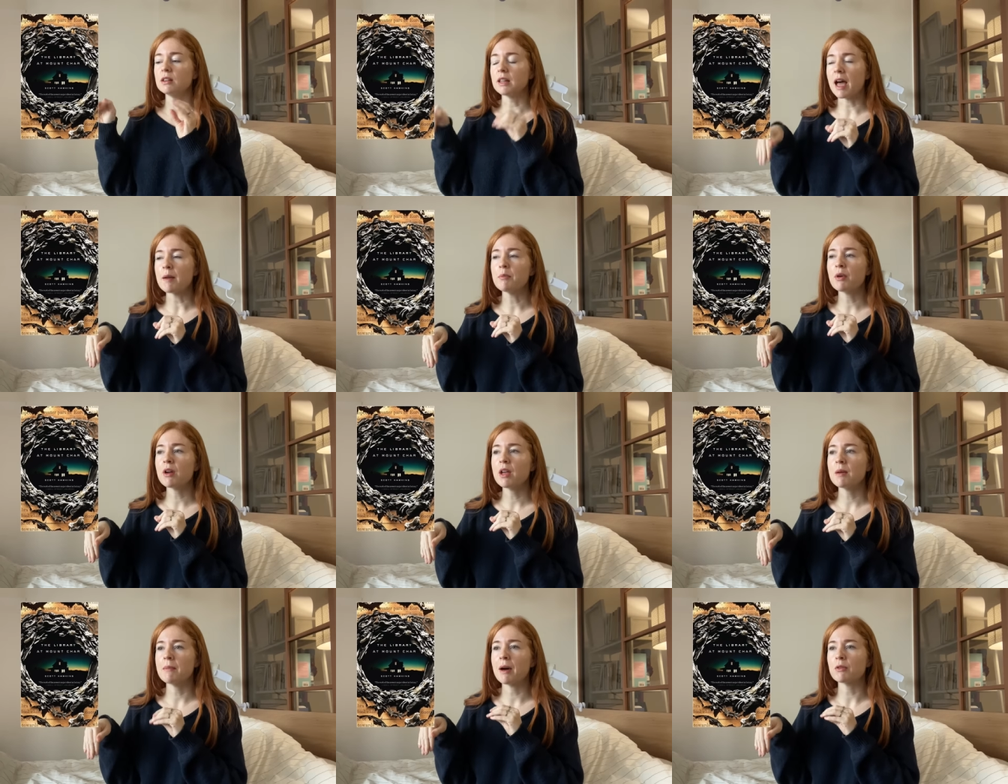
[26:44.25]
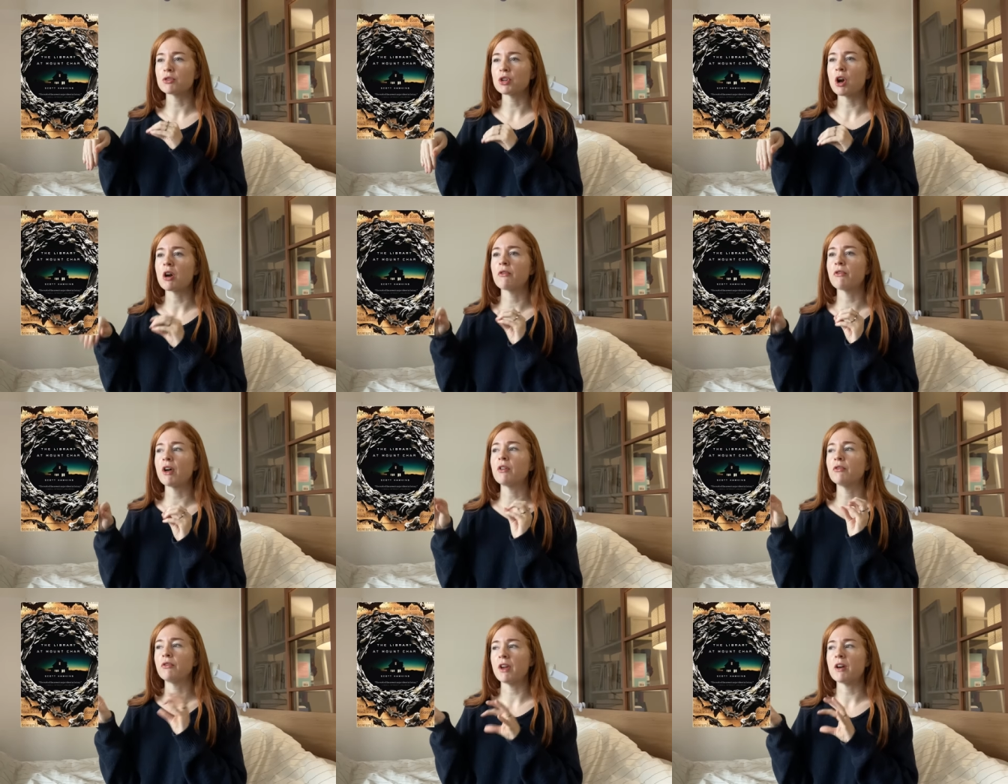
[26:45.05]
Library at Mount Char
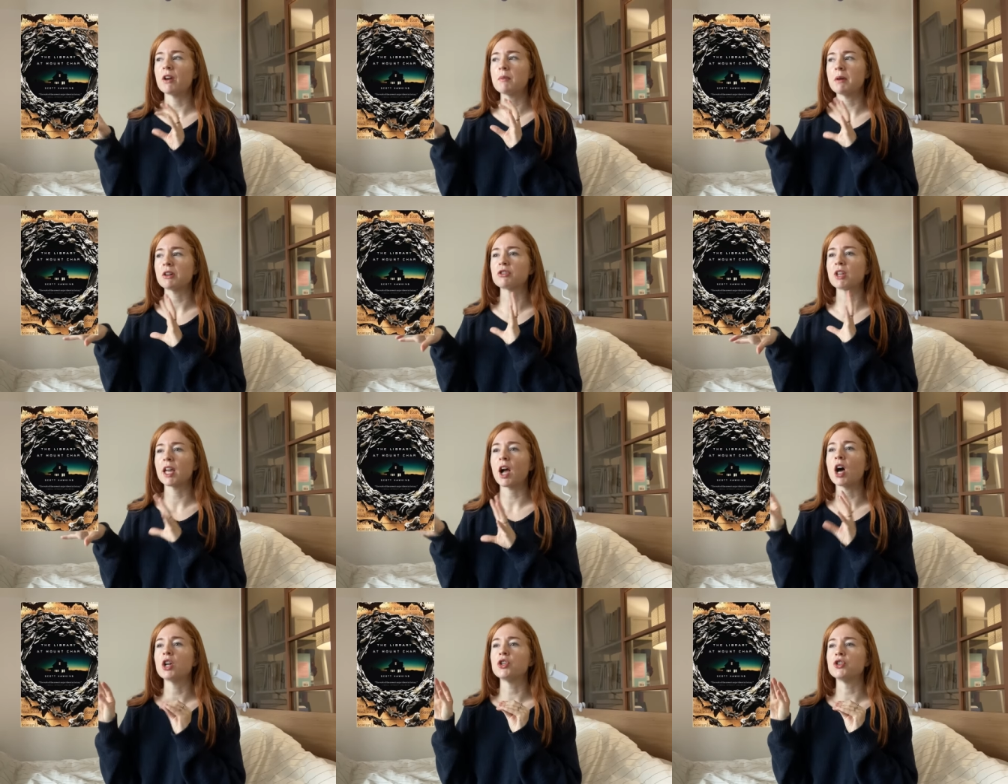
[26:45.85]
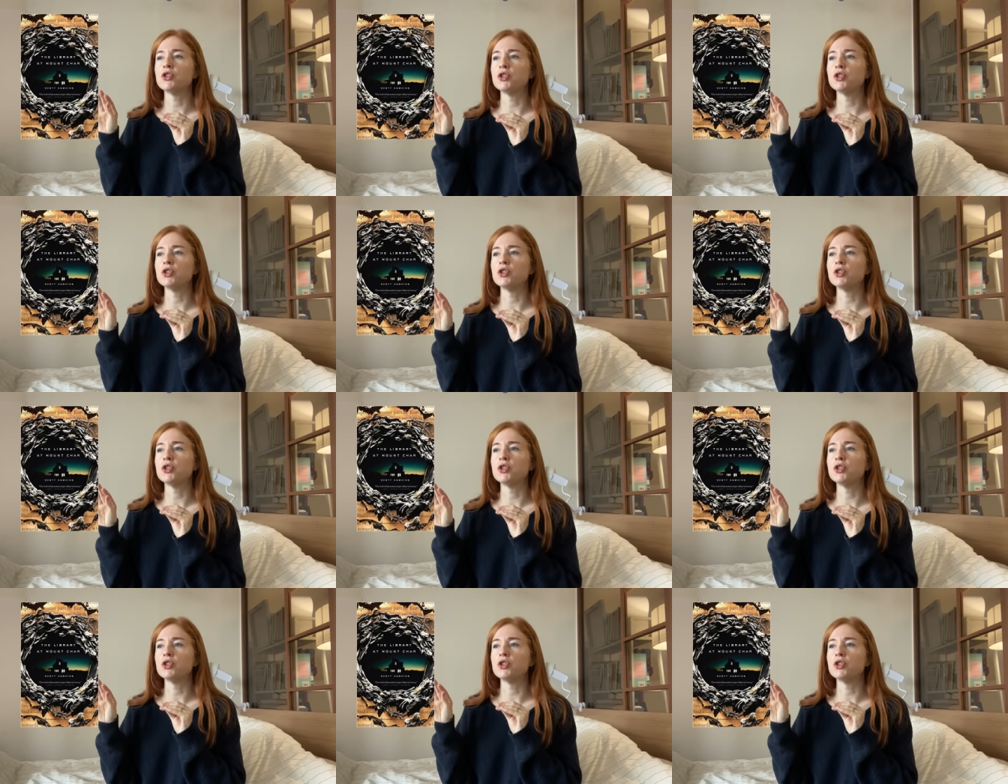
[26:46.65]
felt very much like a